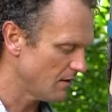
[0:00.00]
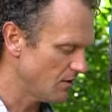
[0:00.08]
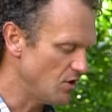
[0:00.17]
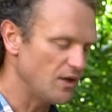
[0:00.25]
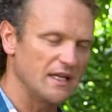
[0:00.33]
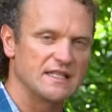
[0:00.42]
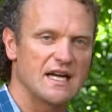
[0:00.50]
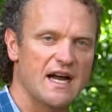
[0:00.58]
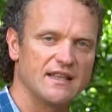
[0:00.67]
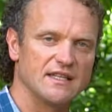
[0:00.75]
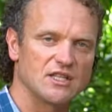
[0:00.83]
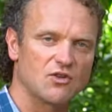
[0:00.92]
you can
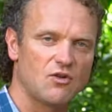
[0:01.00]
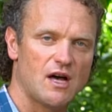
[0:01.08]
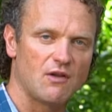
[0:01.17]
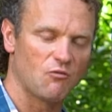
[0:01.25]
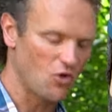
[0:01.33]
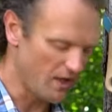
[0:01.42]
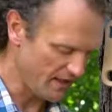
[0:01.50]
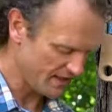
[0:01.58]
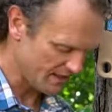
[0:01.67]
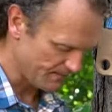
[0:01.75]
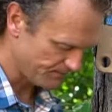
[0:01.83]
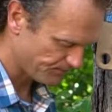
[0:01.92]
tie this quad
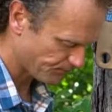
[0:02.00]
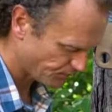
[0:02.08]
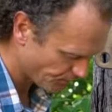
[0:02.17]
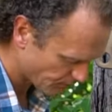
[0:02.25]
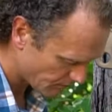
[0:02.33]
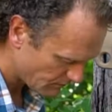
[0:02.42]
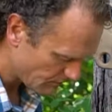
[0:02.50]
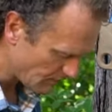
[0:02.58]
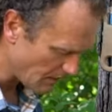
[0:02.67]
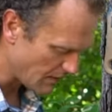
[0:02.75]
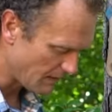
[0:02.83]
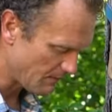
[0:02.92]
once.
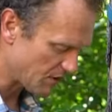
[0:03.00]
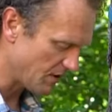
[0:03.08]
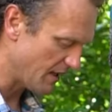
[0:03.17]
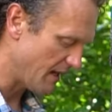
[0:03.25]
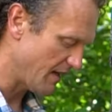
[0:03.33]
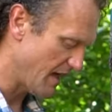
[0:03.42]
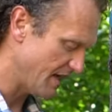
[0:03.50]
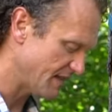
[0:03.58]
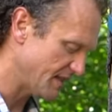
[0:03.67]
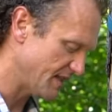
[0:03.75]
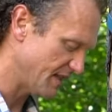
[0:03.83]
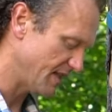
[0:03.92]
Let me show you how nice
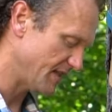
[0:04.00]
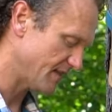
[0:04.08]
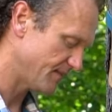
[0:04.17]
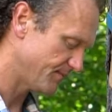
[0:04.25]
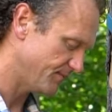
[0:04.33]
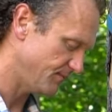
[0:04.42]
this is.